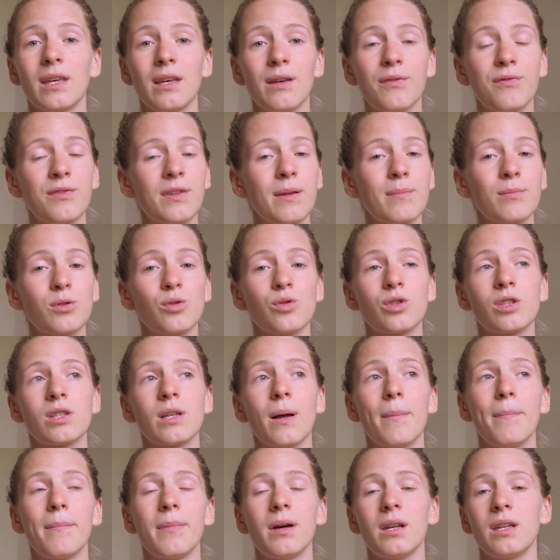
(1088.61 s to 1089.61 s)
give them to
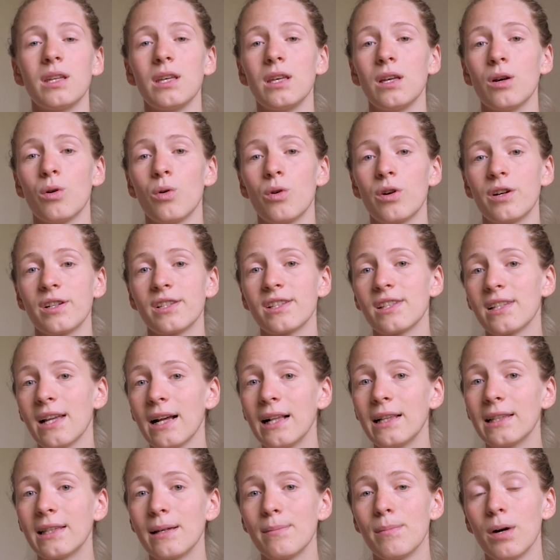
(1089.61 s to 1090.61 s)
somebody, or
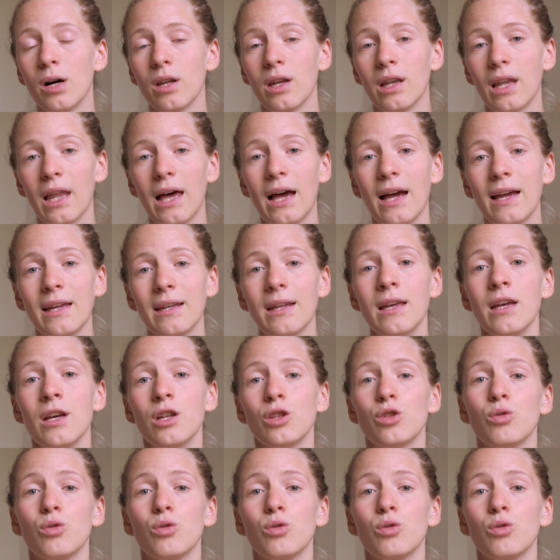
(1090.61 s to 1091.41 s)
sell them online